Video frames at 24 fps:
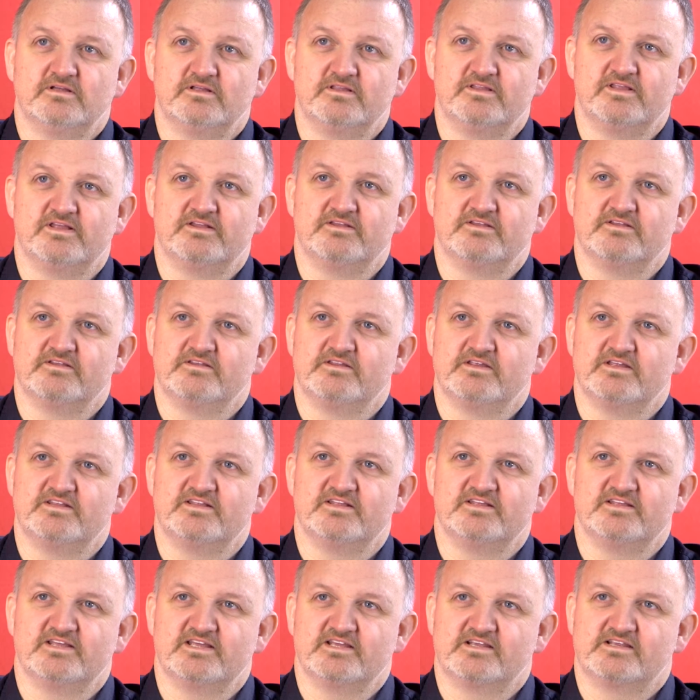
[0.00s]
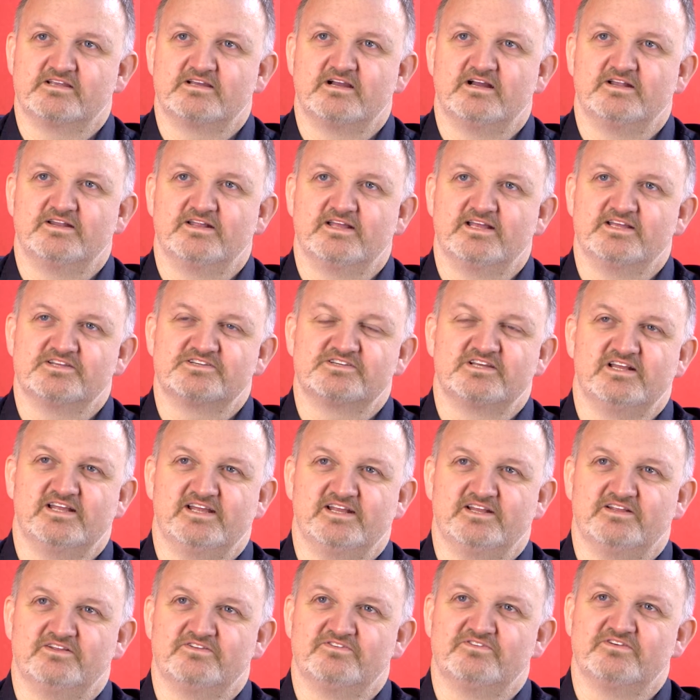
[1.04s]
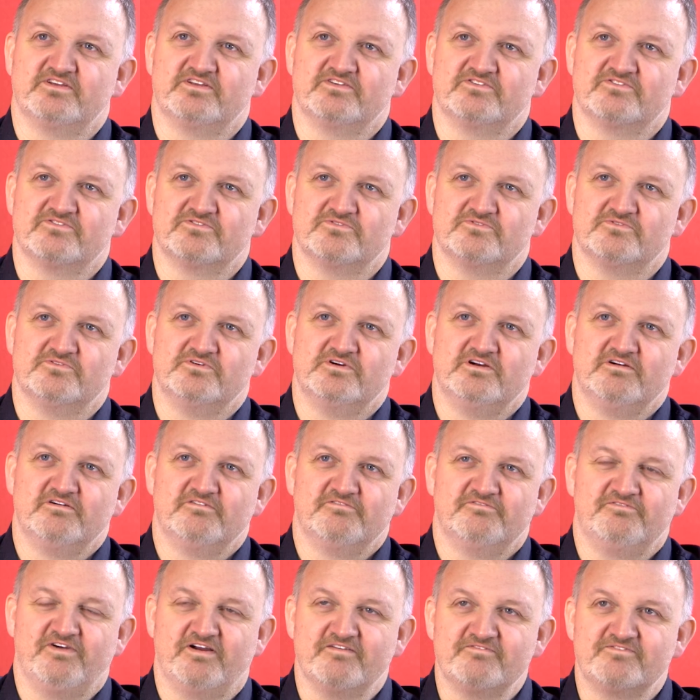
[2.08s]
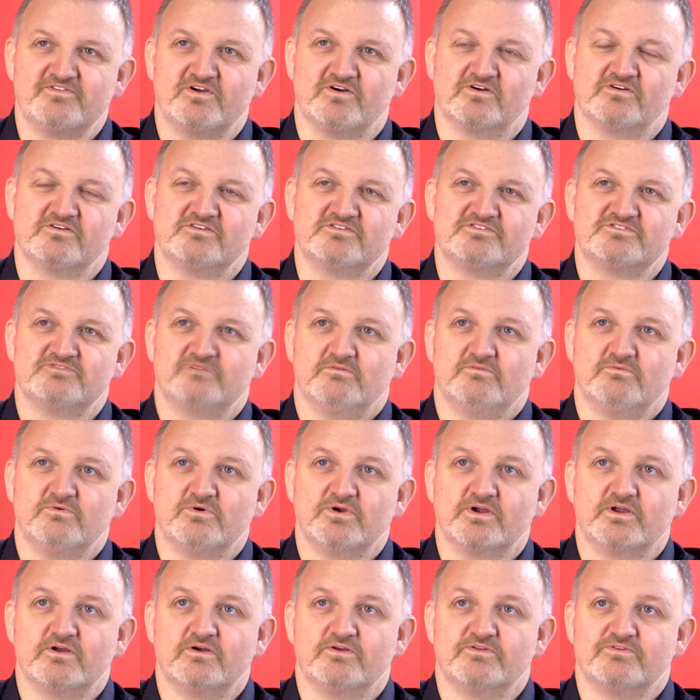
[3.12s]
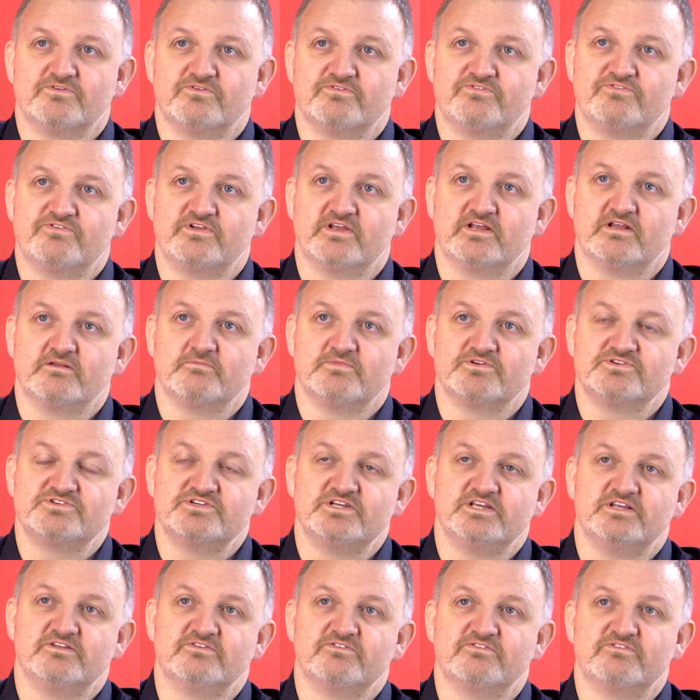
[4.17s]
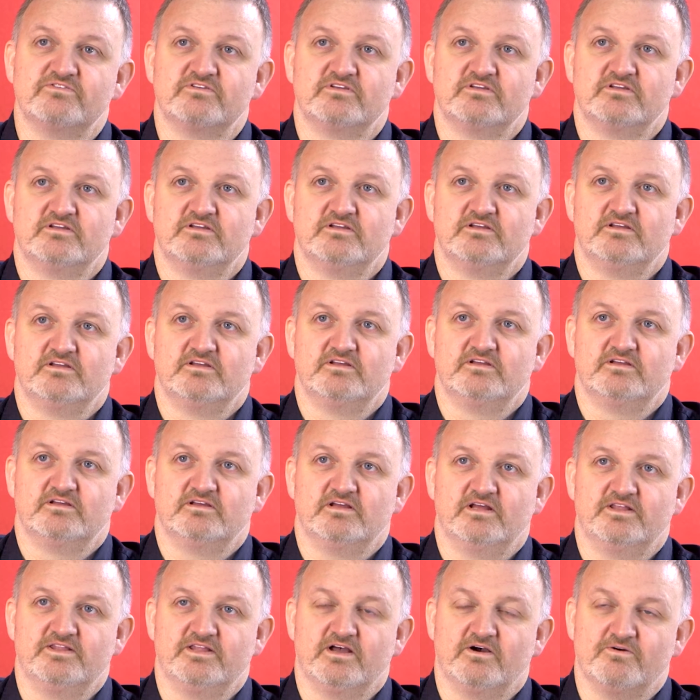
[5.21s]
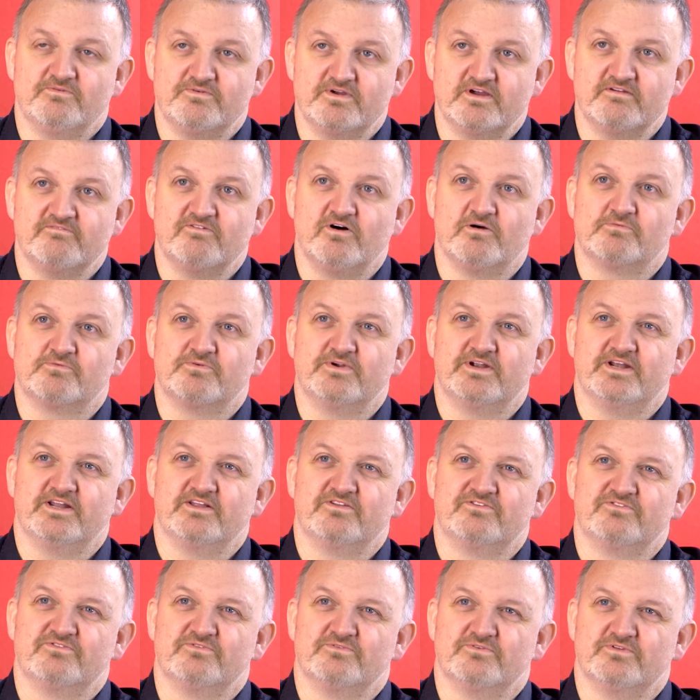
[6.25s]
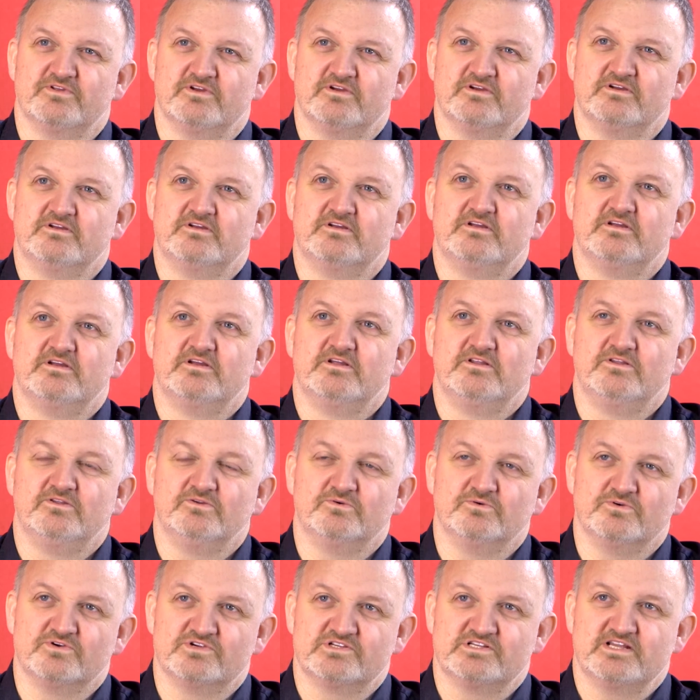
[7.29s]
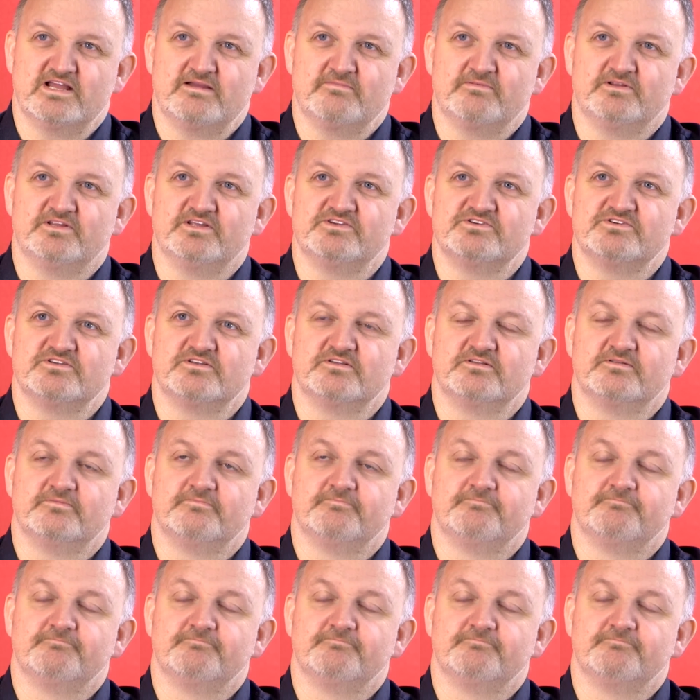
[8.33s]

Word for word: and then it, it kind of escalated into five dongles working on single machines and now we have upgraded to the Nuix Lab Edition.